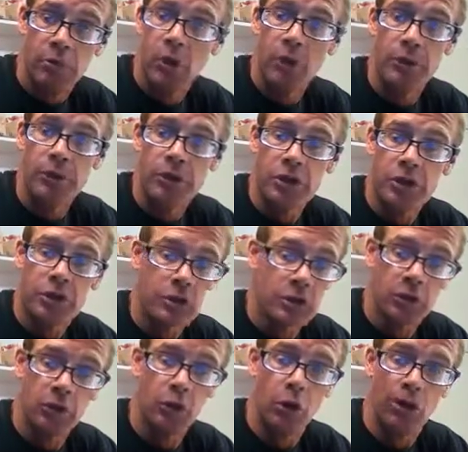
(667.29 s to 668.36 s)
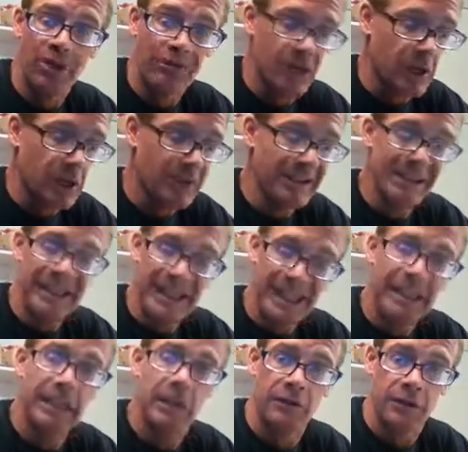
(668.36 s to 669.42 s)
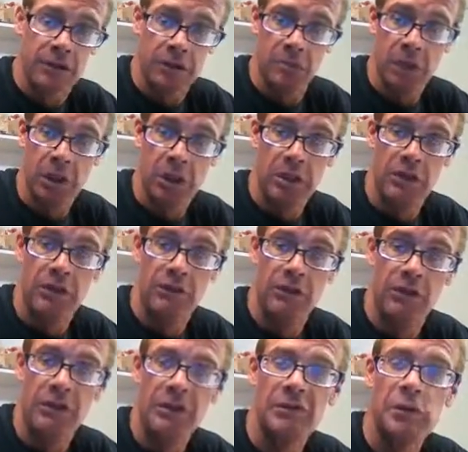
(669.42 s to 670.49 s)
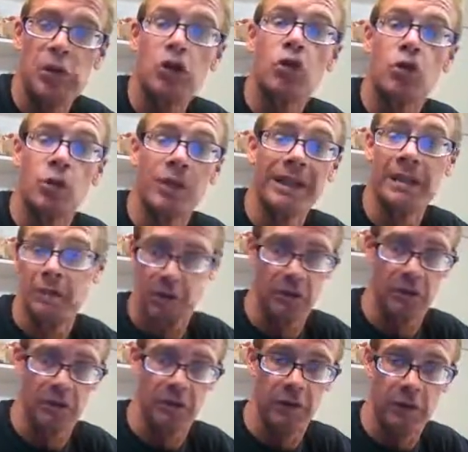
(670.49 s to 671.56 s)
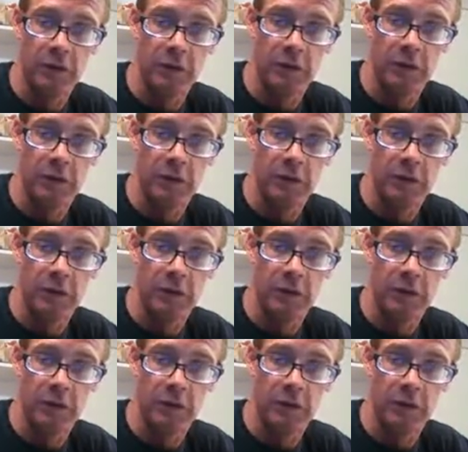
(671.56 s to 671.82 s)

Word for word: purposes to the glory of God than any of us Americans have ever even dreamed of.